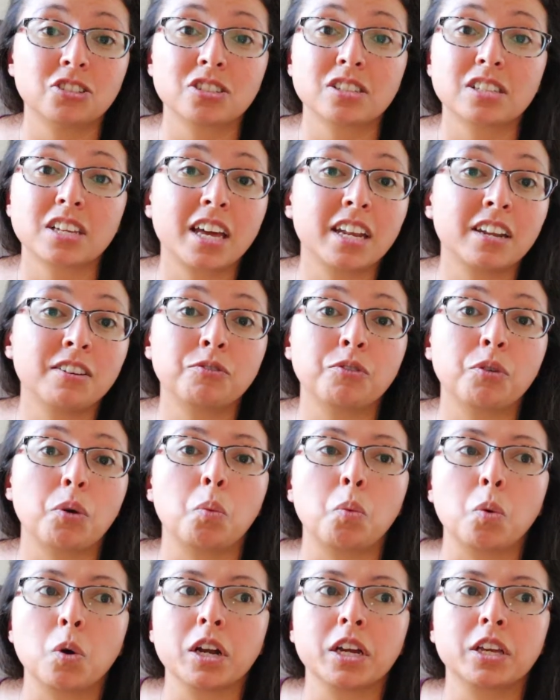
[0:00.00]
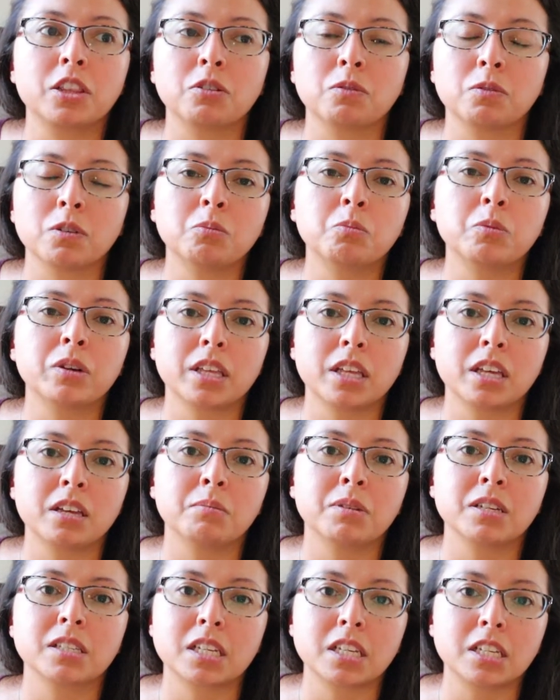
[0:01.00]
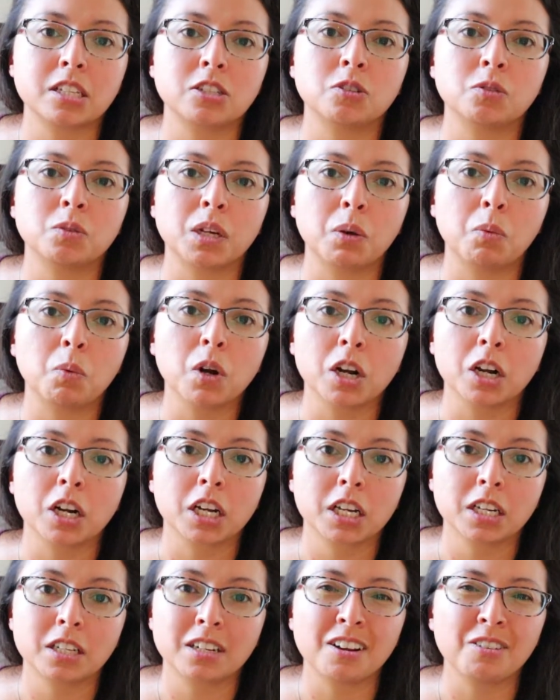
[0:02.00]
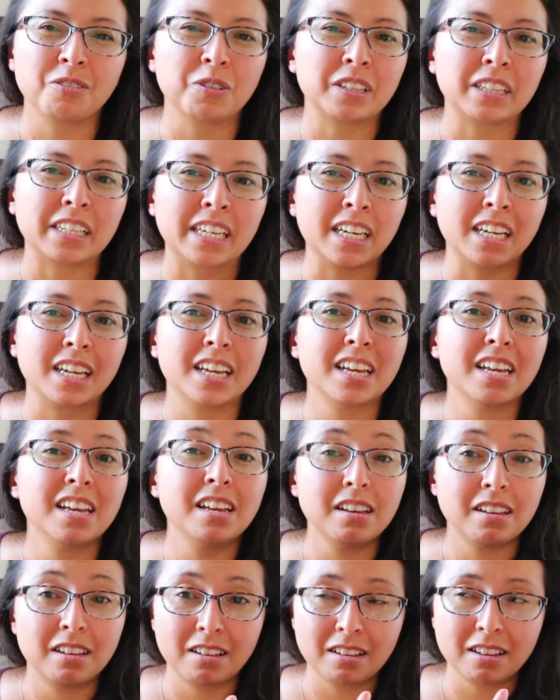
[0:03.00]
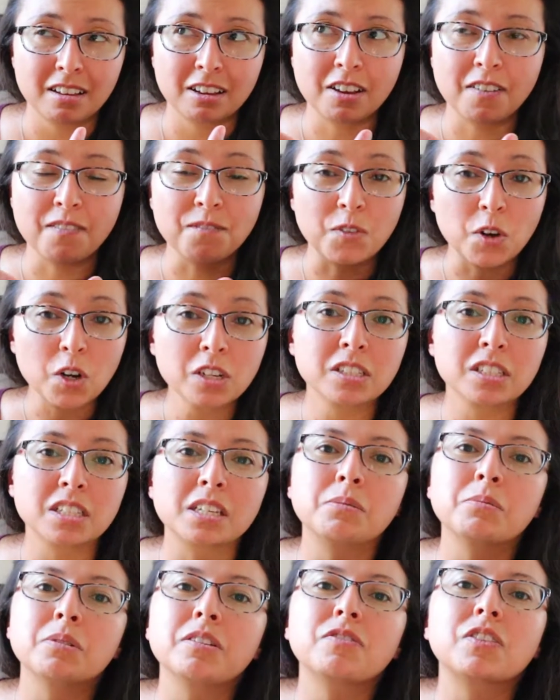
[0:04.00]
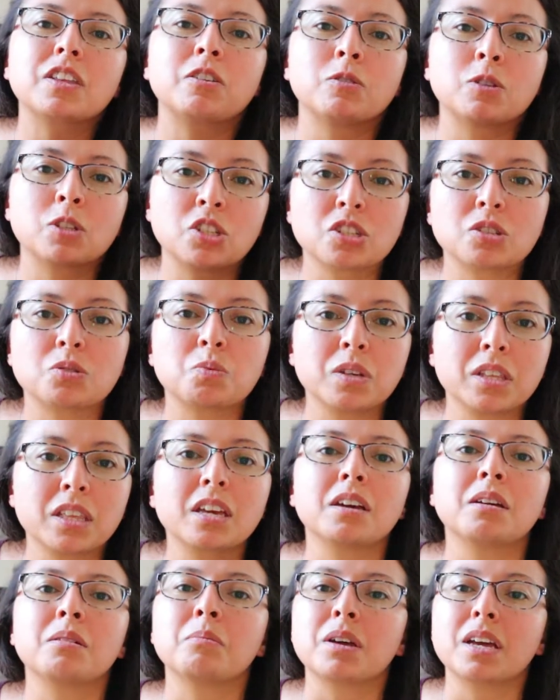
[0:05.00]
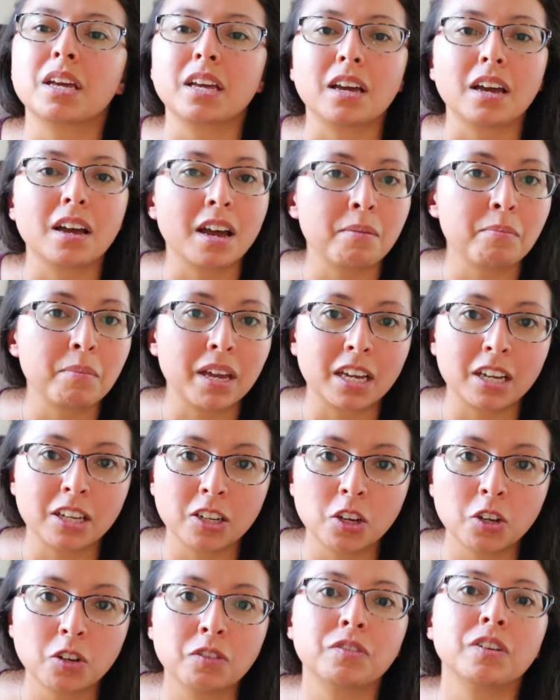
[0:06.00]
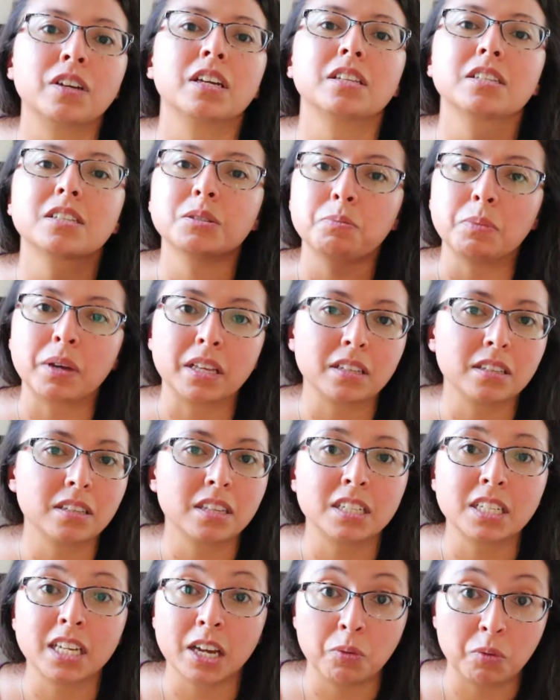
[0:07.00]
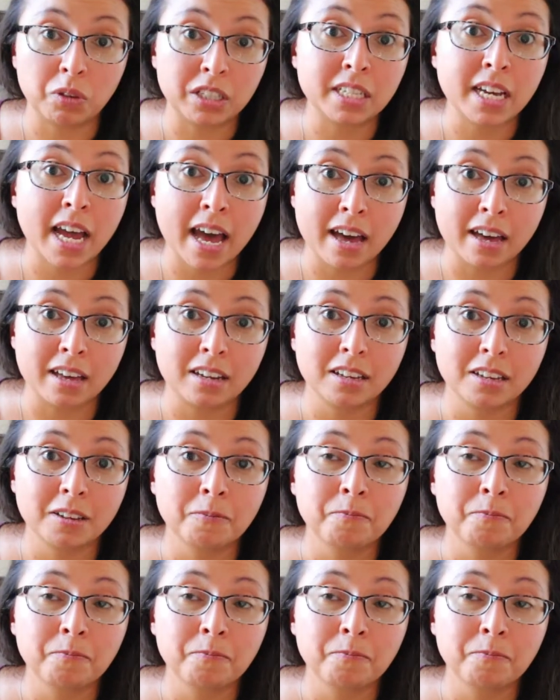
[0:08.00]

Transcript: just kind of were in the room with him as he's doing work, not really conversing, but if they were just with him, I make a note of it. Spent the day with dad.